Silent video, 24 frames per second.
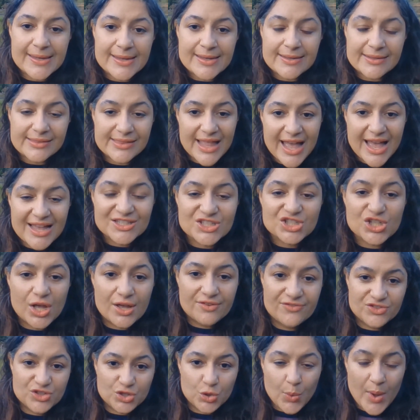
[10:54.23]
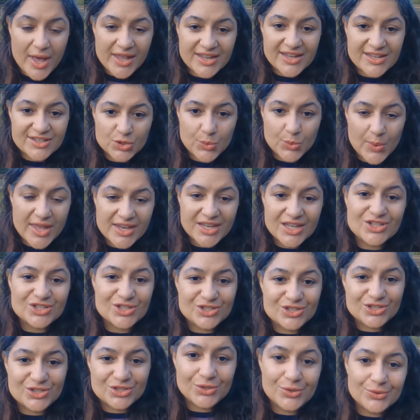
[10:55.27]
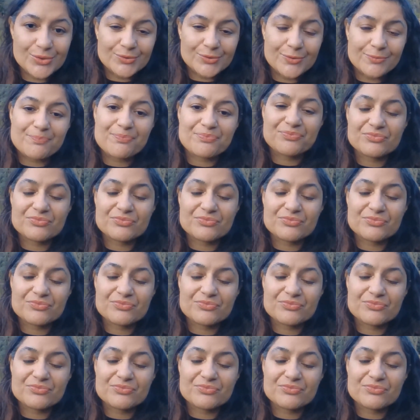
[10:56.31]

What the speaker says: class of 2022.